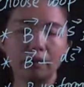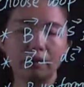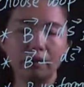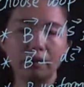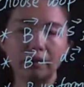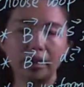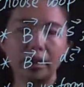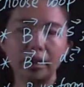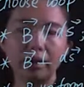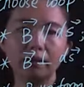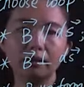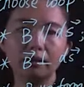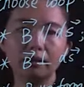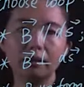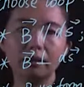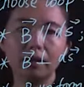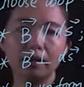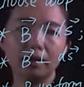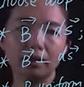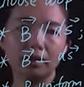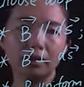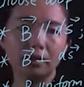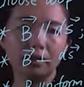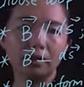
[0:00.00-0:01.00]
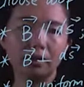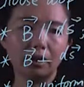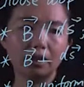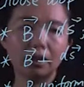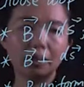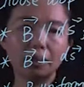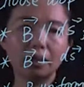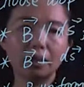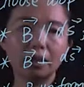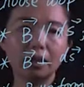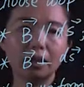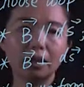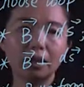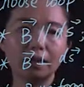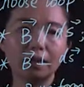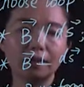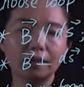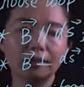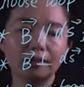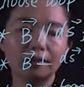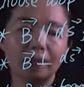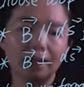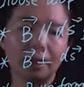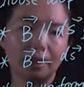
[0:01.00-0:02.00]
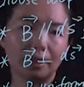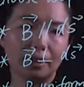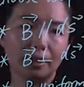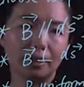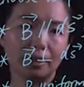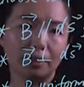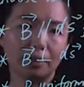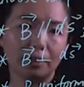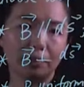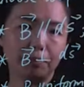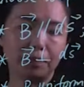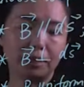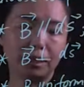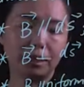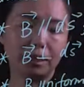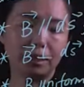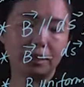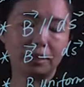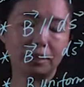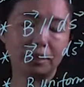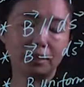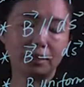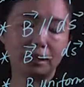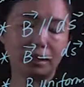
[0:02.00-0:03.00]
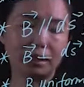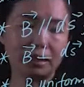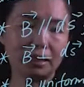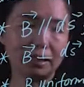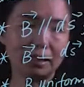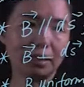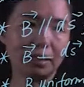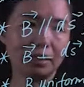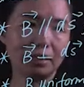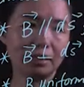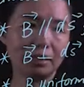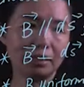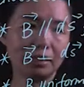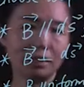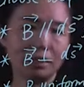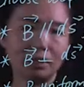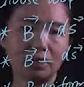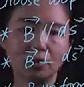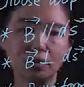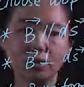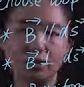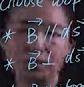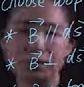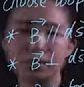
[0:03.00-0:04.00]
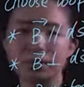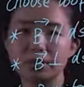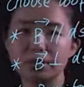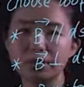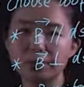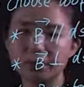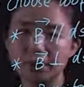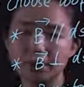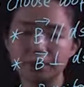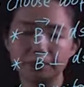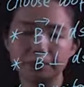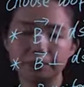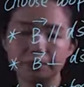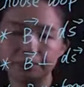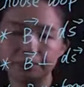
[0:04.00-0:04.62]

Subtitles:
then the dot product of that B dot ds equals to 0.